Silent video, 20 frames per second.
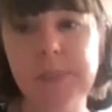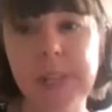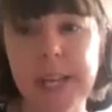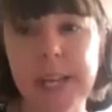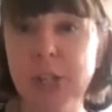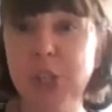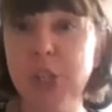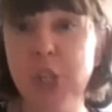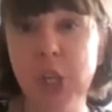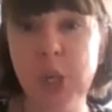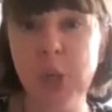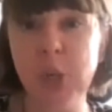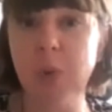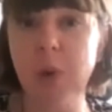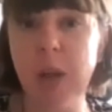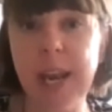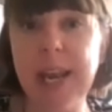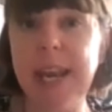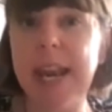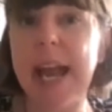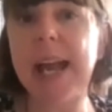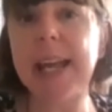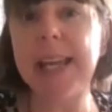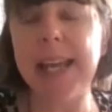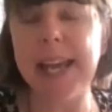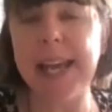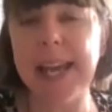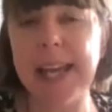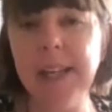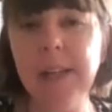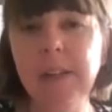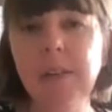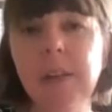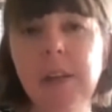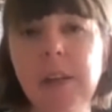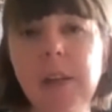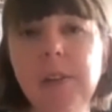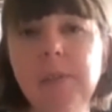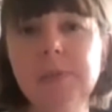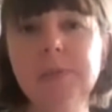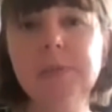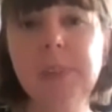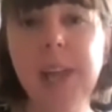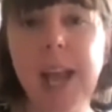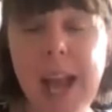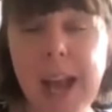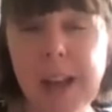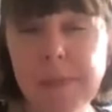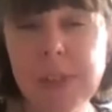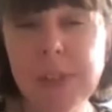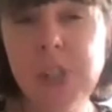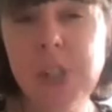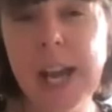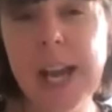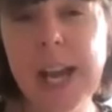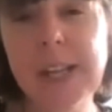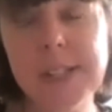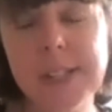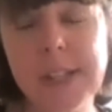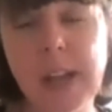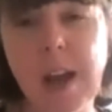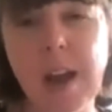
issue lacking. Have a chat to